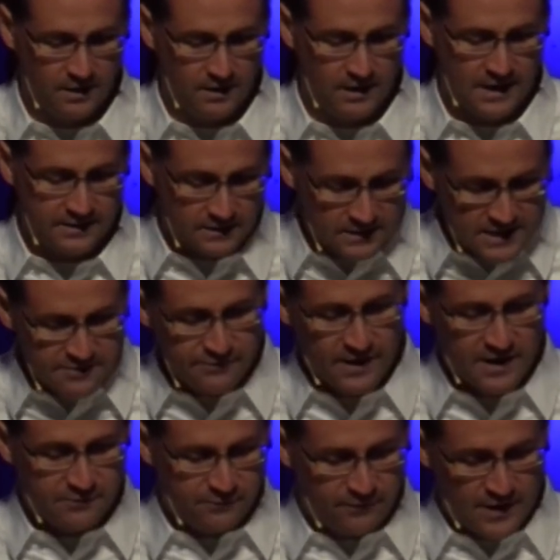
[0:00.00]
and the
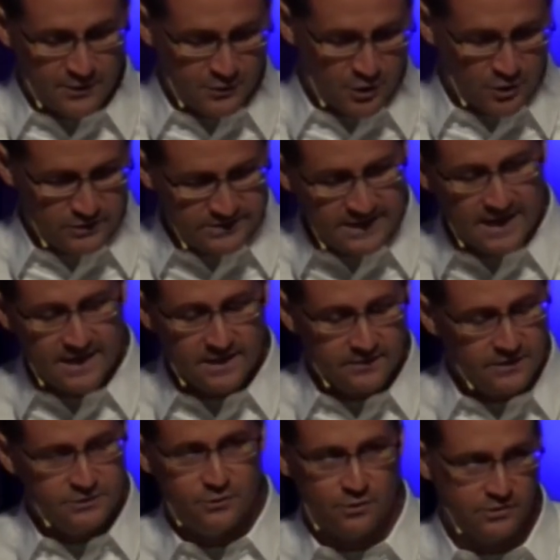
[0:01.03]
Levite found her dead on
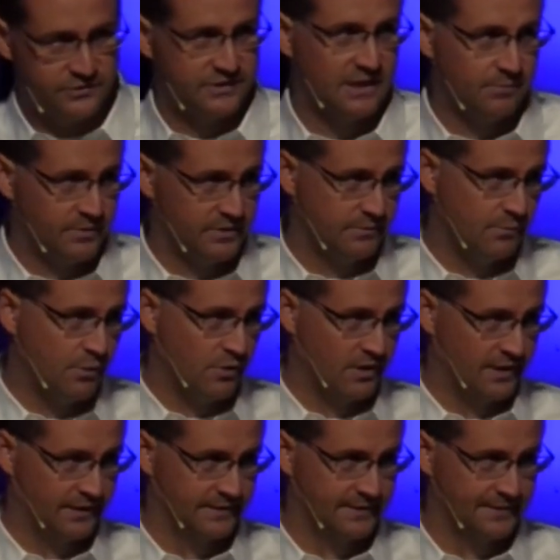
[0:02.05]
the doorstep in the morning.